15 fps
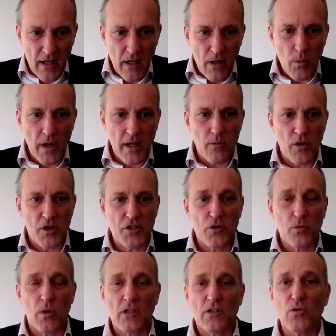whether what you
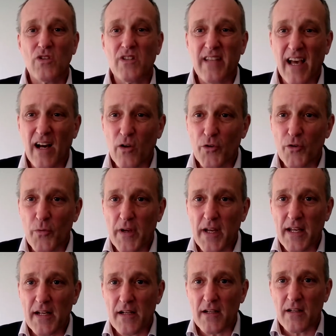want to tell the
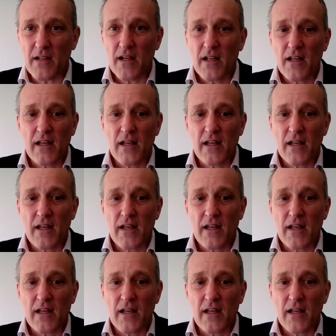reader